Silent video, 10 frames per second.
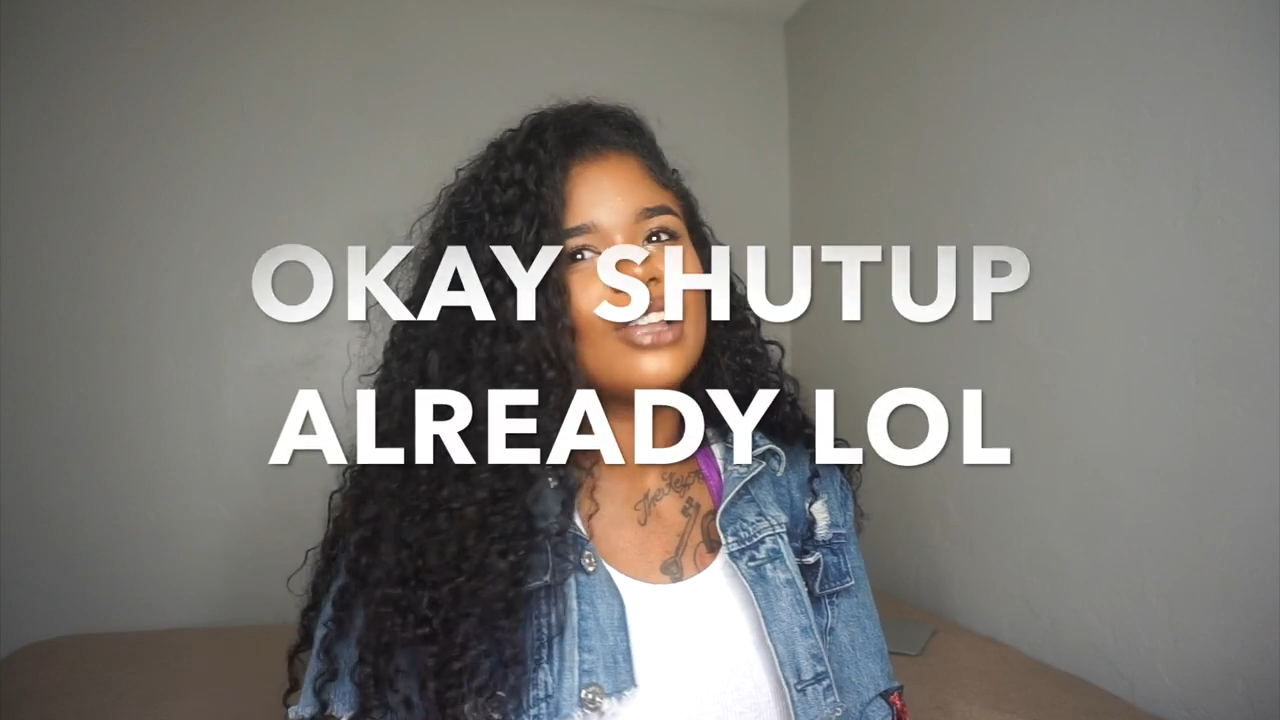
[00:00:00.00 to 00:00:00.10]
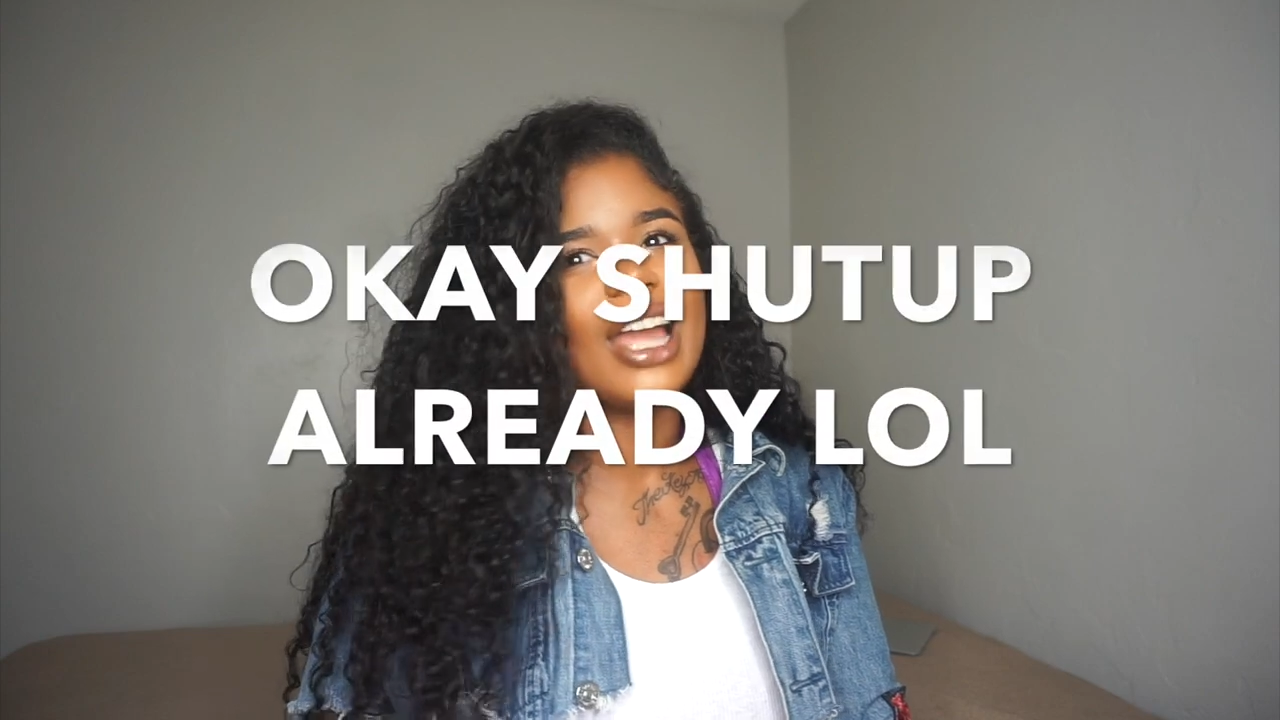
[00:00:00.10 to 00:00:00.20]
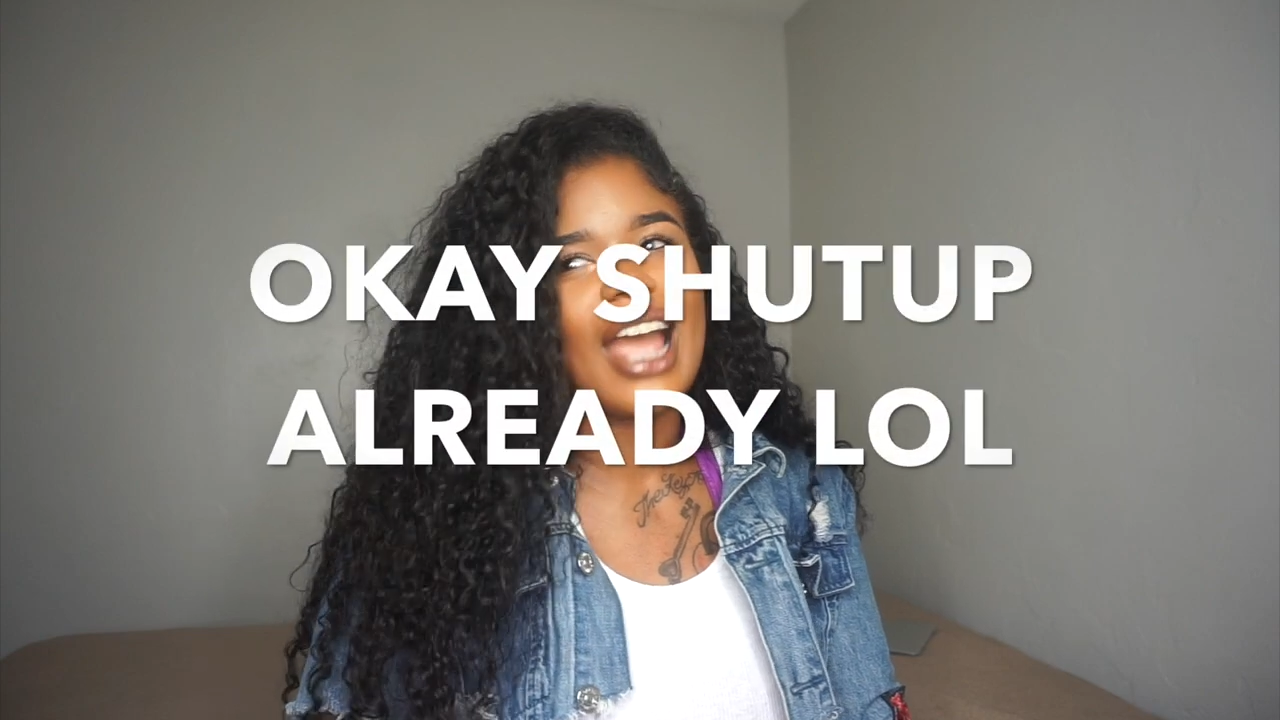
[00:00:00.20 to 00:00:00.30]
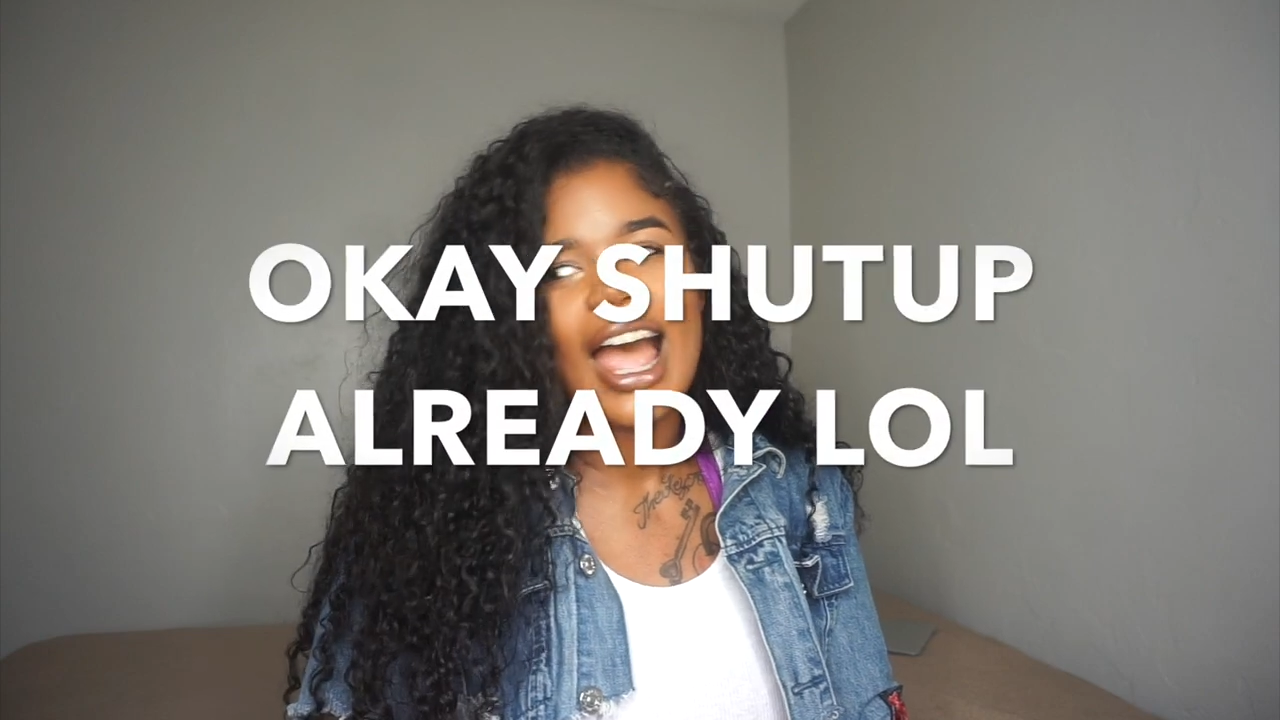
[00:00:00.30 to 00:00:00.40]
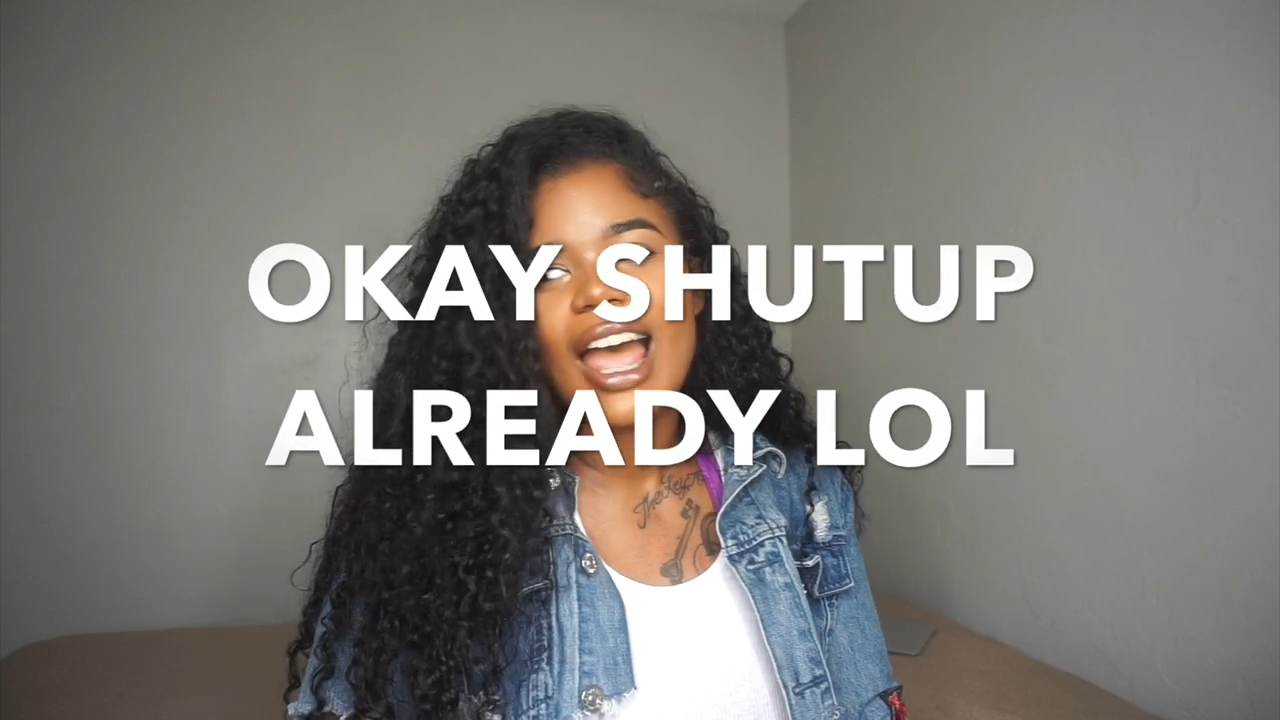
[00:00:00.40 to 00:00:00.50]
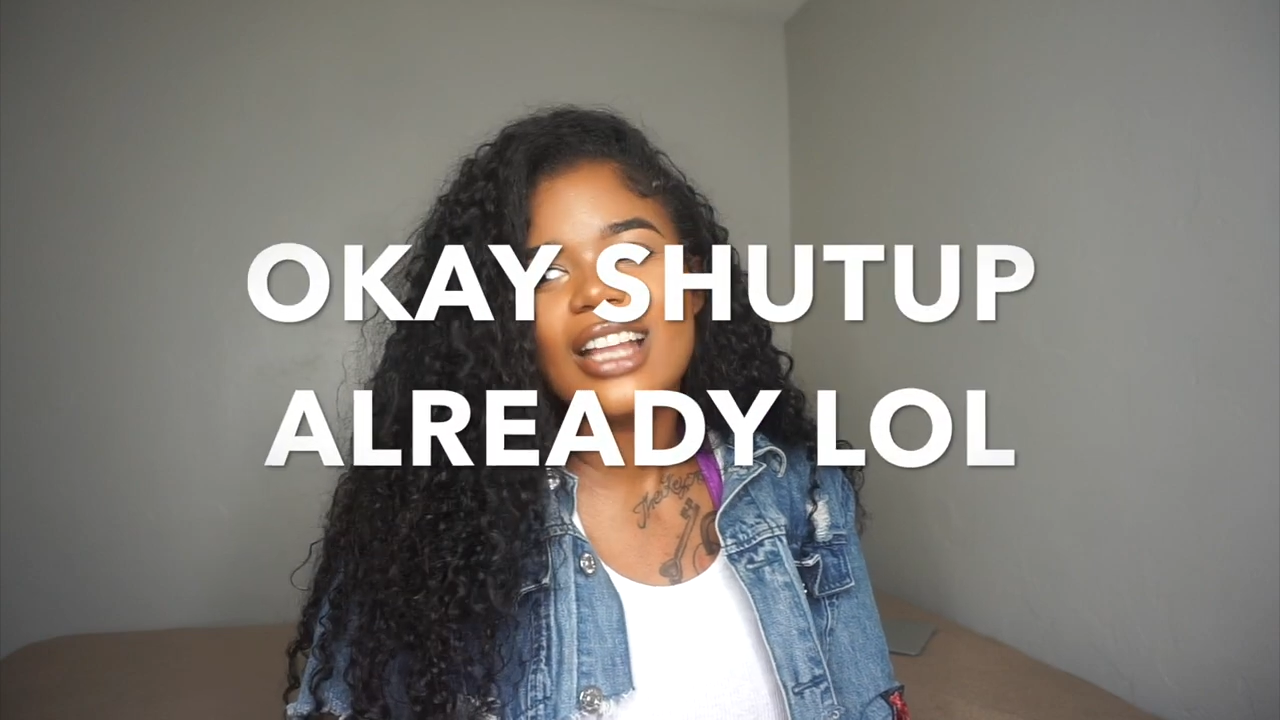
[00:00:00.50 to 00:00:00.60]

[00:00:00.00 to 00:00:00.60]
Like